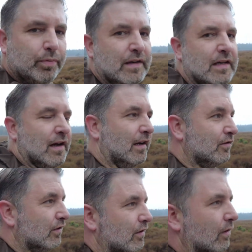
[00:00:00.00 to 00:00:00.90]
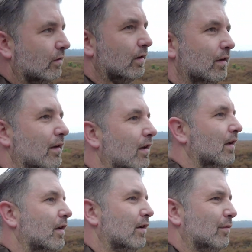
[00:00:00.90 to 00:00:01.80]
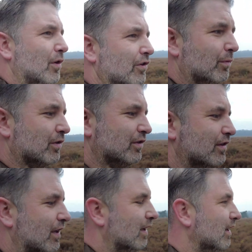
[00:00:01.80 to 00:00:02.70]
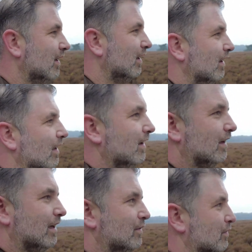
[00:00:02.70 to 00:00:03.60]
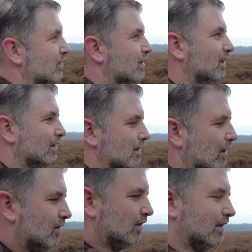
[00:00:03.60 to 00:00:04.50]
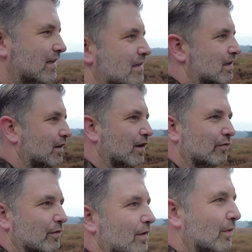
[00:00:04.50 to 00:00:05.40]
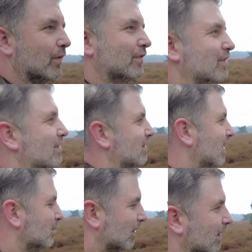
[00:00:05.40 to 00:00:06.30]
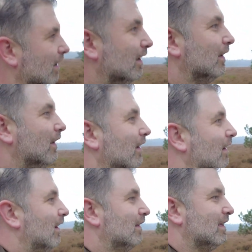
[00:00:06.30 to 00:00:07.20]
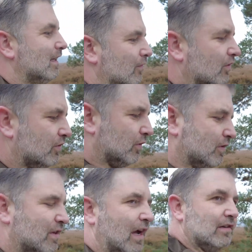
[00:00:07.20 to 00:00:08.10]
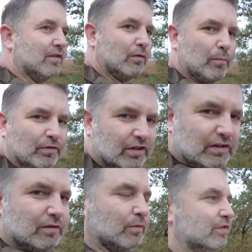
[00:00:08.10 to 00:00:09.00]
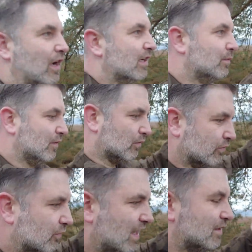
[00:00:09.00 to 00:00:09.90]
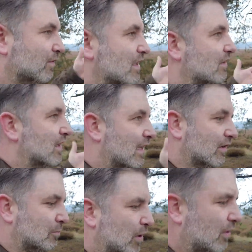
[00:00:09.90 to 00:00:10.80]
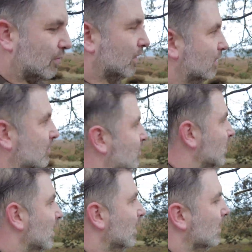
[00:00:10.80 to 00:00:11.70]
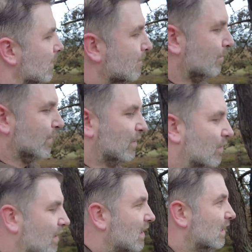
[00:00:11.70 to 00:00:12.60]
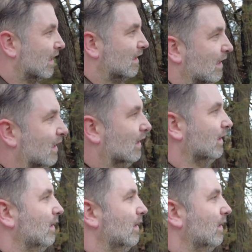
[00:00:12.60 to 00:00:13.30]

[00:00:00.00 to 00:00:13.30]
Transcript: pretty nice, you know. Walter wasn't interested, you know. He's got nothing with horses, he said, but I think if the shot is nice, the composition was nice with those straight trees and then this path running through it. So I think that the